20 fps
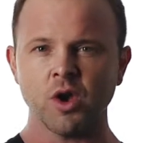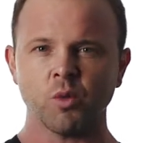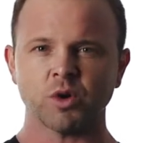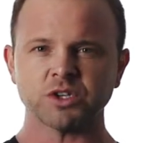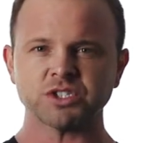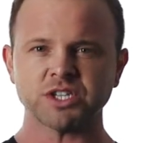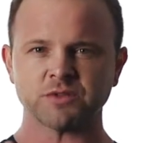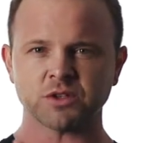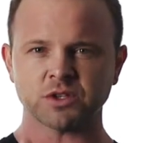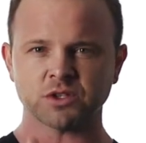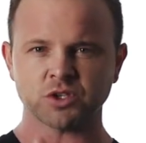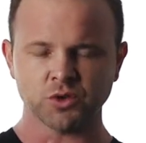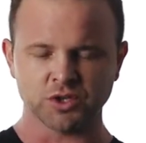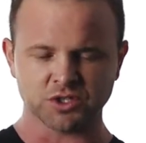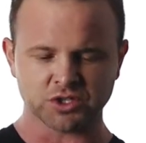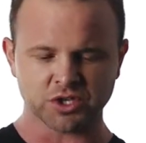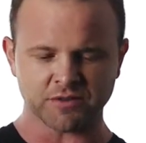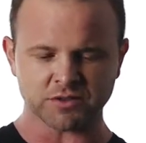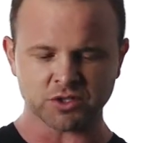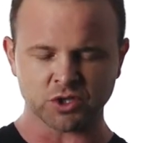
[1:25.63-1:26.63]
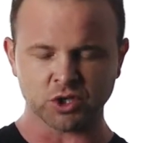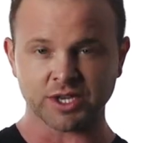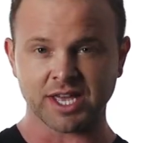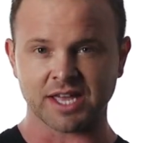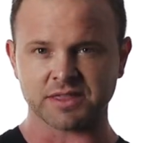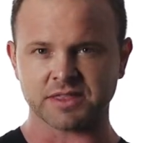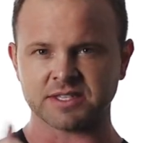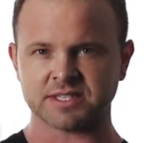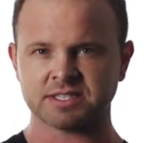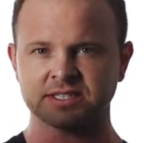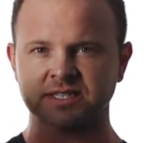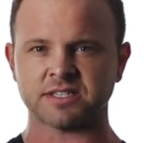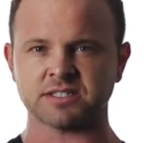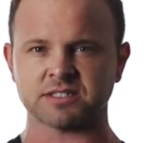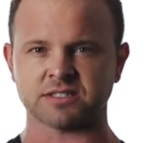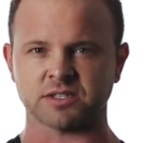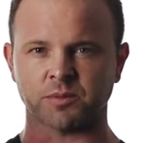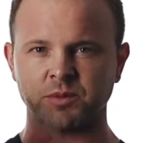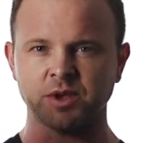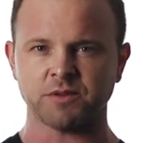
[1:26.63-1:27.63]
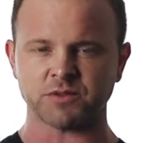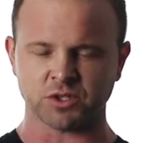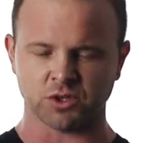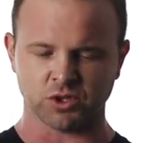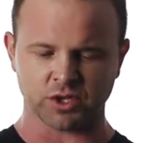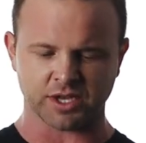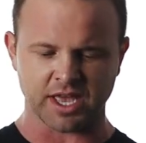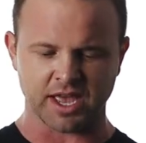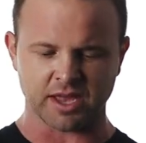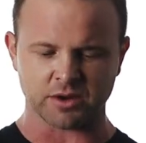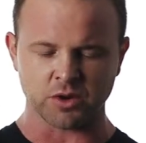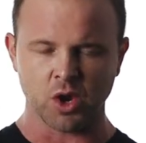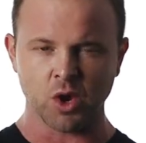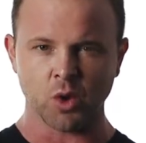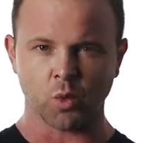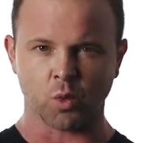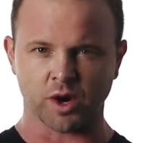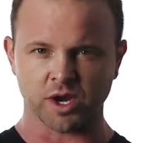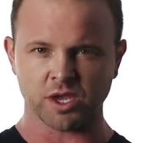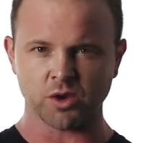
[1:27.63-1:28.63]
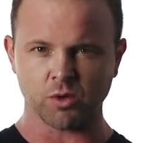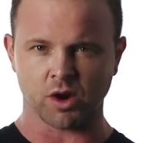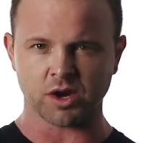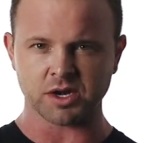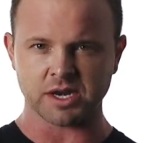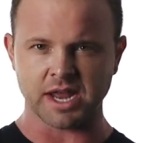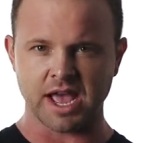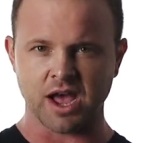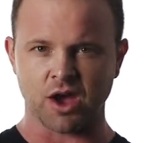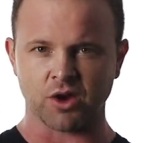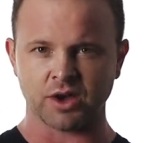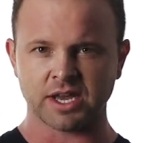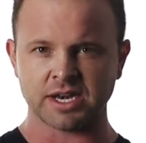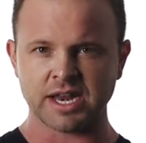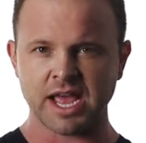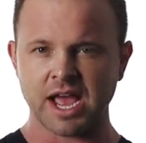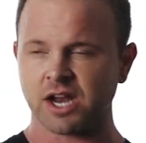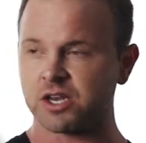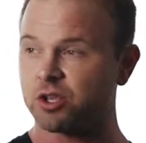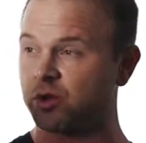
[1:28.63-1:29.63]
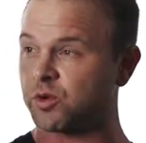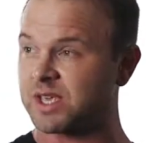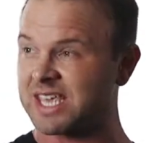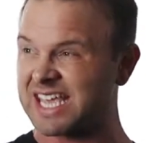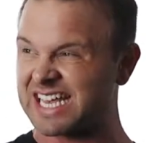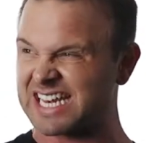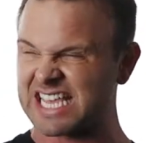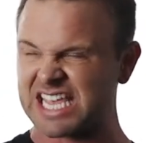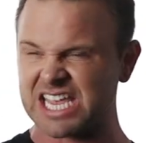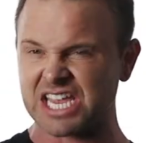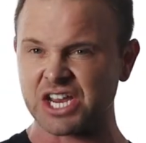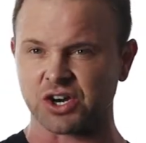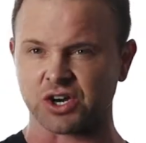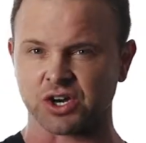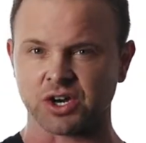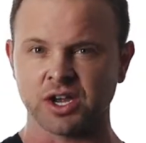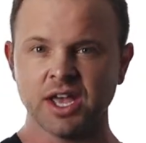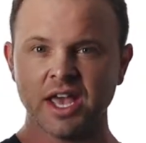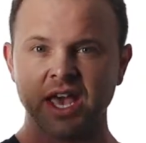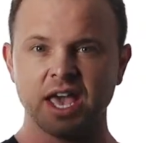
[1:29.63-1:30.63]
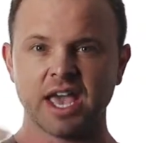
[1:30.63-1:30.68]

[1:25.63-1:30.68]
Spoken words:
What you have to do is you have to look at the system. You have to look at where you are now and how do you get here.